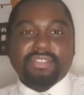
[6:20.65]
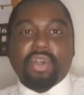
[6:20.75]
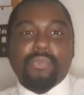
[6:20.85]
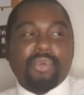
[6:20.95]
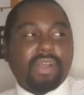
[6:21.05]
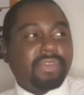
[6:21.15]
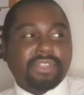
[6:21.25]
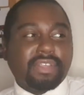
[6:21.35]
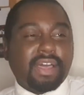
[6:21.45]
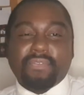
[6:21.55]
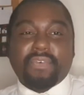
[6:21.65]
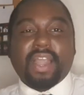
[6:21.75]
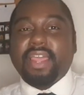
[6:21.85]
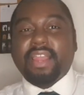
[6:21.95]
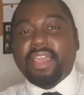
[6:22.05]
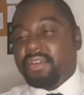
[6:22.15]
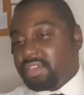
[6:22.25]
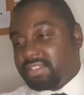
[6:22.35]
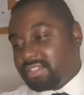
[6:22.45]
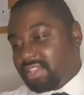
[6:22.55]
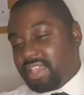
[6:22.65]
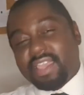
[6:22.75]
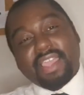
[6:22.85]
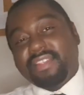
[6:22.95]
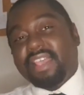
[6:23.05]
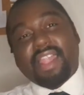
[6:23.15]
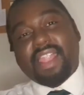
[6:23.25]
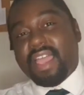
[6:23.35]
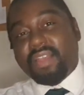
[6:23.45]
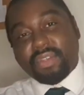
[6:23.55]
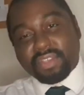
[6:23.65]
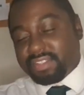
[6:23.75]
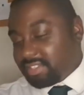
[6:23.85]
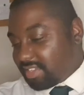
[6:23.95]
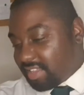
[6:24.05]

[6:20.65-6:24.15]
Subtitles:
own brother is fucking hilarious. It's hilarious.